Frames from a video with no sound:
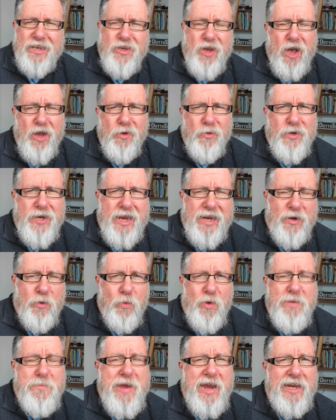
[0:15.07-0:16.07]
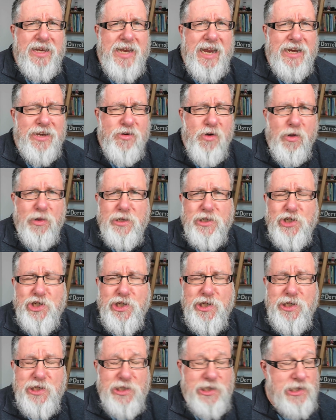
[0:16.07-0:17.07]
Dottotech, we make technology
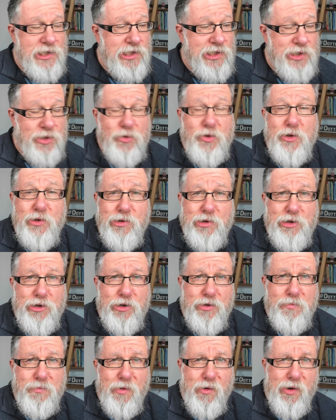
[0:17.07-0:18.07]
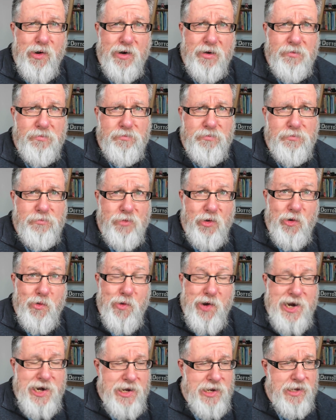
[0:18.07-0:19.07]
easy so you can do more. More
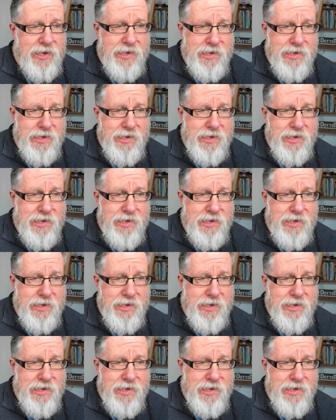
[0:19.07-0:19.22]
what?